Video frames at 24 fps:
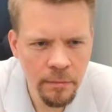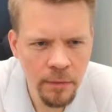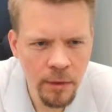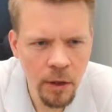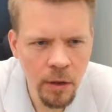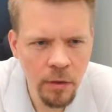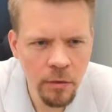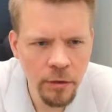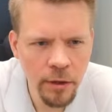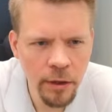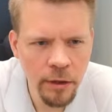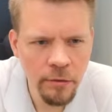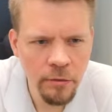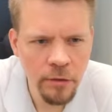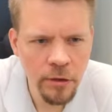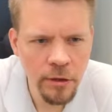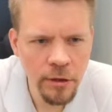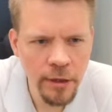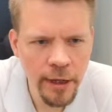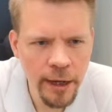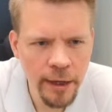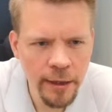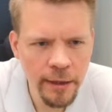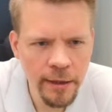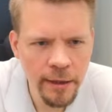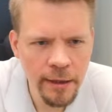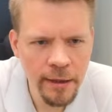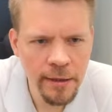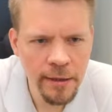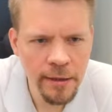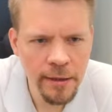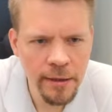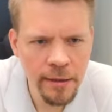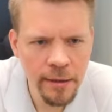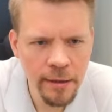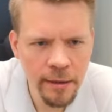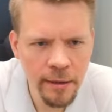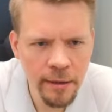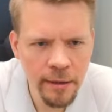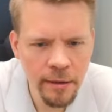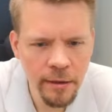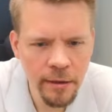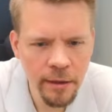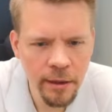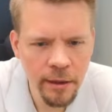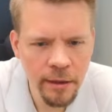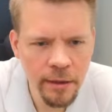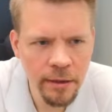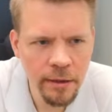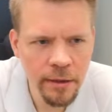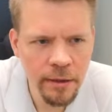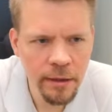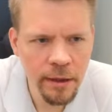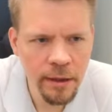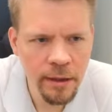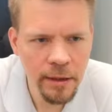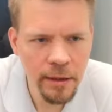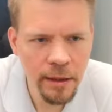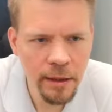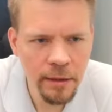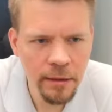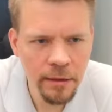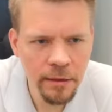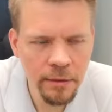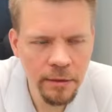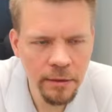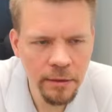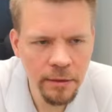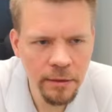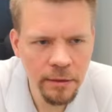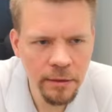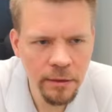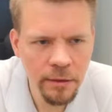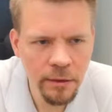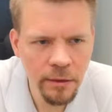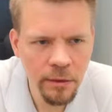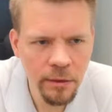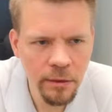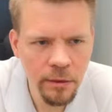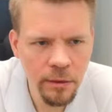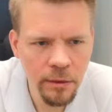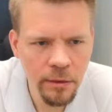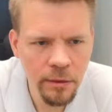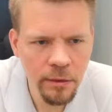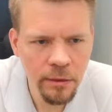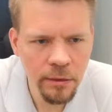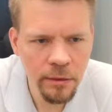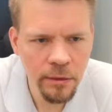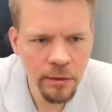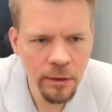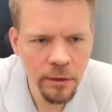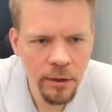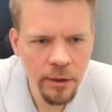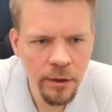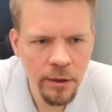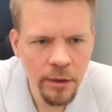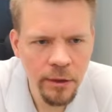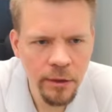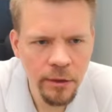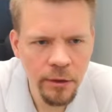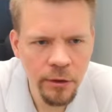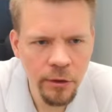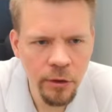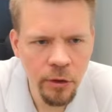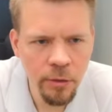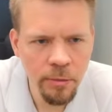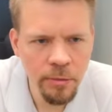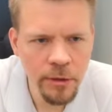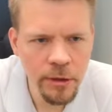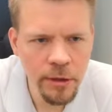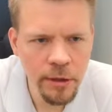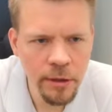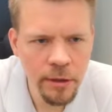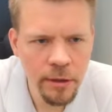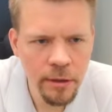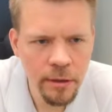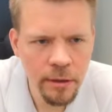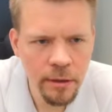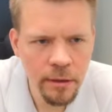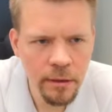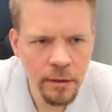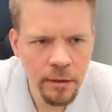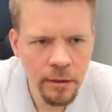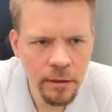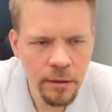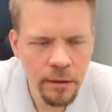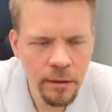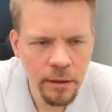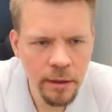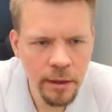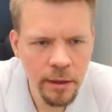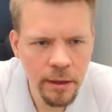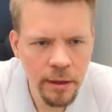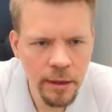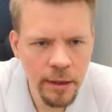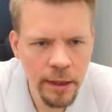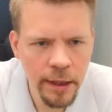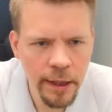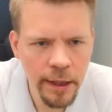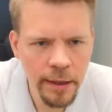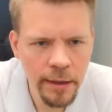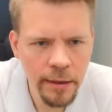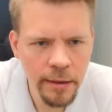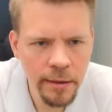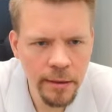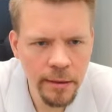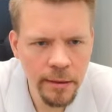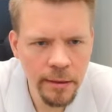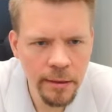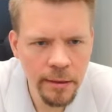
Oh, there was tactics, and that rook drops in the end.